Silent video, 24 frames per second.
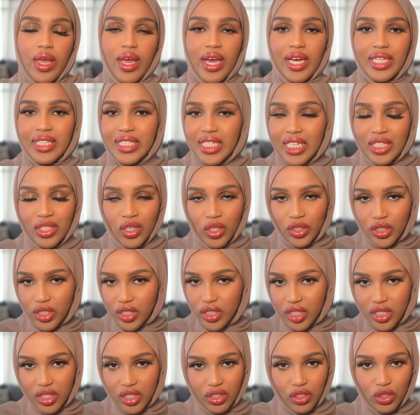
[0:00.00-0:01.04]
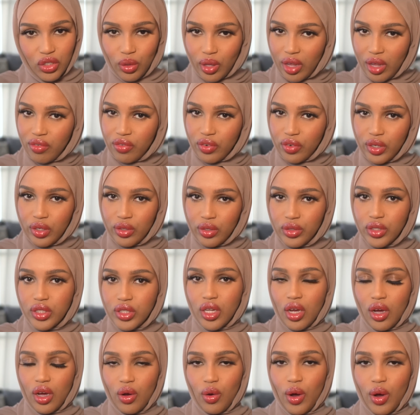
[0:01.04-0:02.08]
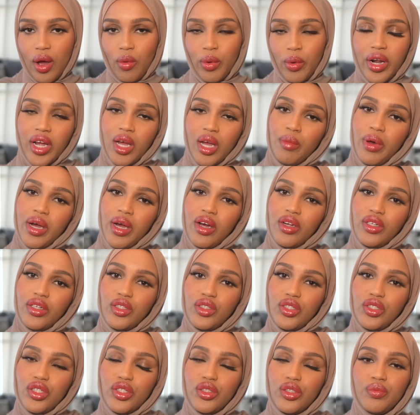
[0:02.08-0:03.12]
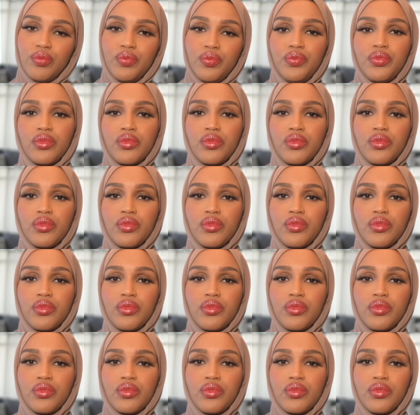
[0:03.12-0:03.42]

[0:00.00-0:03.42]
and TikTok just doesn't do that for you. So I want to come back on YouTube.